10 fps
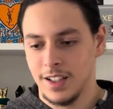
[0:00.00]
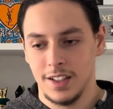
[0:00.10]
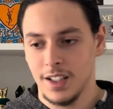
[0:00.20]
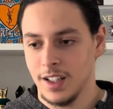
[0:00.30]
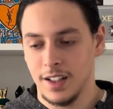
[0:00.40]

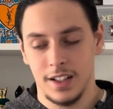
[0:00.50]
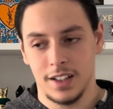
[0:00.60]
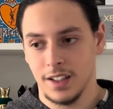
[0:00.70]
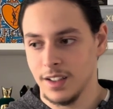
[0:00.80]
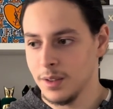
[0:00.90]
Yeah,
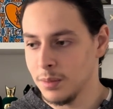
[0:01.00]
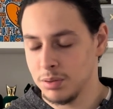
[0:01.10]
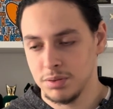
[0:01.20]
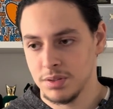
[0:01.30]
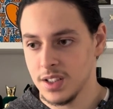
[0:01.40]
like
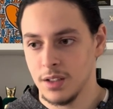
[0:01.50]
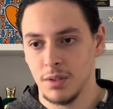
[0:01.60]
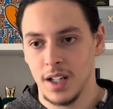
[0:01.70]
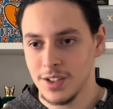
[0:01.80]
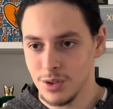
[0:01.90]

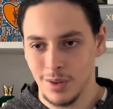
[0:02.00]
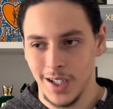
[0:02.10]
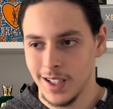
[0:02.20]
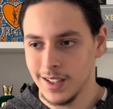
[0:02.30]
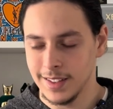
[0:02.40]
Sadonaso
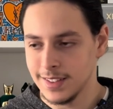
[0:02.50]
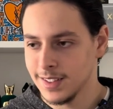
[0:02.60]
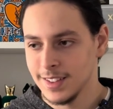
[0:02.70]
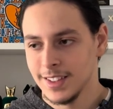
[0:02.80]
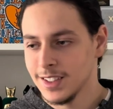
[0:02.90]
and
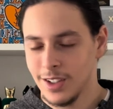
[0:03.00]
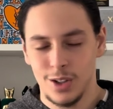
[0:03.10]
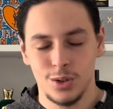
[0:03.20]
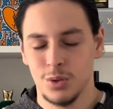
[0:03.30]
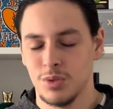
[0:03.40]

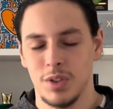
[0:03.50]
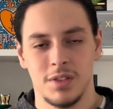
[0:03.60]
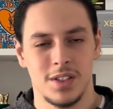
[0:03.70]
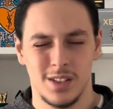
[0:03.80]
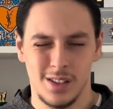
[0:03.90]
all those
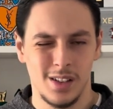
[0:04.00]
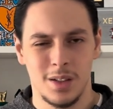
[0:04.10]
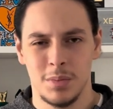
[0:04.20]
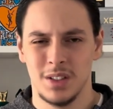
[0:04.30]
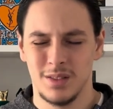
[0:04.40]
fragrances a
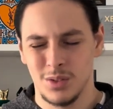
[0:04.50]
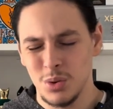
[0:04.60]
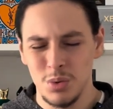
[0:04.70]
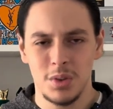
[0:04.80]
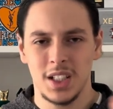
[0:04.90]
little bit
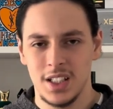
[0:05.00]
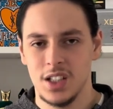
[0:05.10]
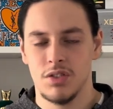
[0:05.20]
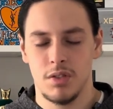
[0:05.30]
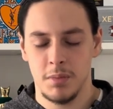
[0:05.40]
too
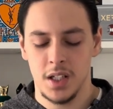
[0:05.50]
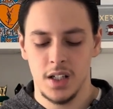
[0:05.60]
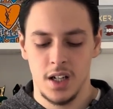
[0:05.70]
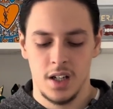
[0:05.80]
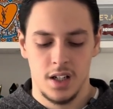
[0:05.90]
niche for me.
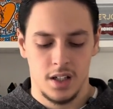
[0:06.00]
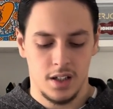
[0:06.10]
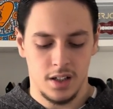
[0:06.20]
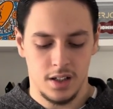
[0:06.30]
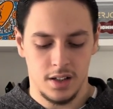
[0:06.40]

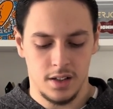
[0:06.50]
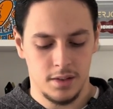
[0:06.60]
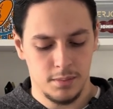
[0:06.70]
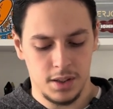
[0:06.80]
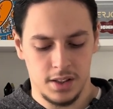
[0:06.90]

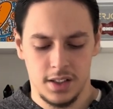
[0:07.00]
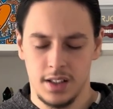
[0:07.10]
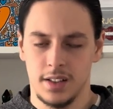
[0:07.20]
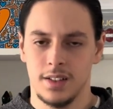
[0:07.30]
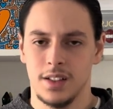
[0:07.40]
But
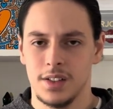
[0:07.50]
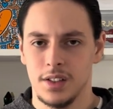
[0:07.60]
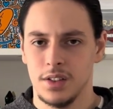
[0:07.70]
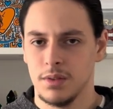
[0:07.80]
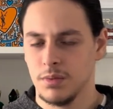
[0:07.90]
yeah, this
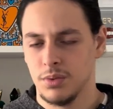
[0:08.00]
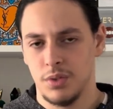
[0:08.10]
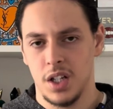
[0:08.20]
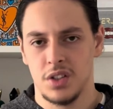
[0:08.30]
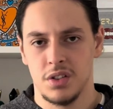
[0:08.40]
is
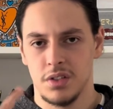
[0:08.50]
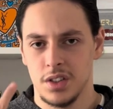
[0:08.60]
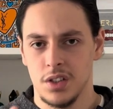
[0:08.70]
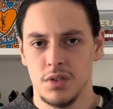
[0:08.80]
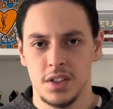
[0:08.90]
fresh,
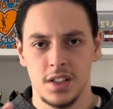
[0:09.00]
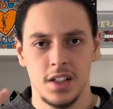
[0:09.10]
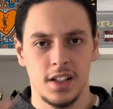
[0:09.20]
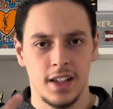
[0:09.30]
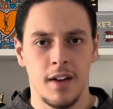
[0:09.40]

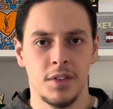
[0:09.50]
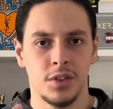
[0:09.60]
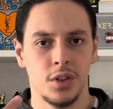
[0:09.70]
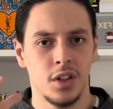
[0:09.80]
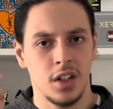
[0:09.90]
citrusy,
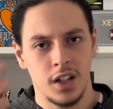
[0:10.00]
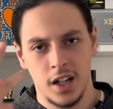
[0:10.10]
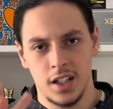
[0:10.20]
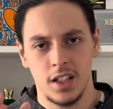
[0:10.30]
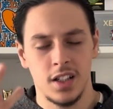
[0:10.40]
lavender,
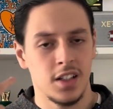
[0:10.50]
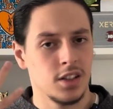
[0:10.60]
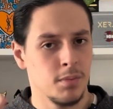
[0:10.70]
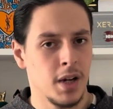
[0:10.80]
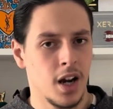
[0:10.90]
honey,
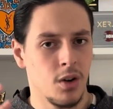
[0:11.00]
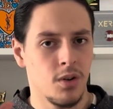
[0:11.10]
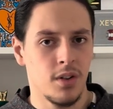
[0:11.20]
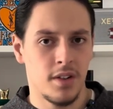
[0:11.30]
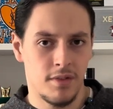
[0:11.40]

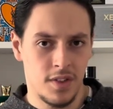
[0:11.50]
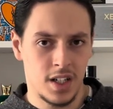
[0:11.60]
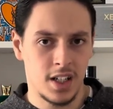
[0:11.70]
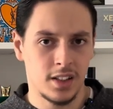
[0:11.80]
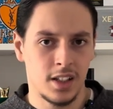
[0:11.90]
tobacco,
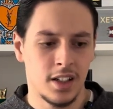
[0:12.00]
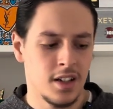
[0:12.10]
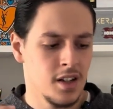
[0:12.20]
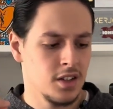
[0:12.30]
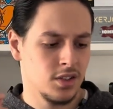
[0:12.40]
vanilla.
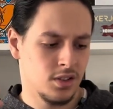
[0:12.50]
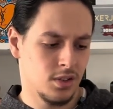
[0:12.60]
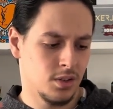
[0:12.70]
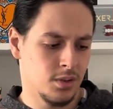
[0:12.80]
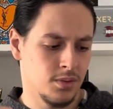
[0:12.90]

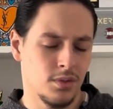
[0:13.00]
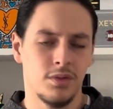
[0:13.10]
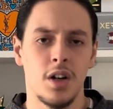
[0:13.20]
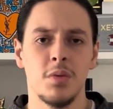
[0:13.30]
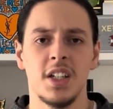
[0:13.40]
So
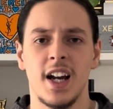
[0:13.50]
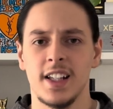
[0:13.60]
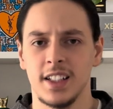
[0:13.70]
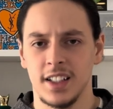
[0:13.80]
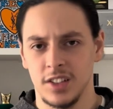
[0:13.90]
very
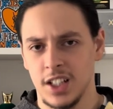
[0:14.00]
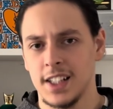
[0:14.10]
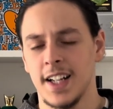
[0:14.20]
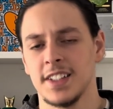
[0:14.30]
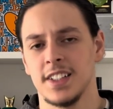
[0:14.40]
elegant,
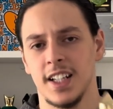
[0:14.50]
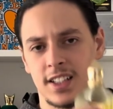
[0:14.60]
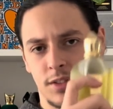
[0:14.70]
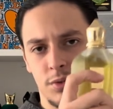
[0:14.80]
classy as a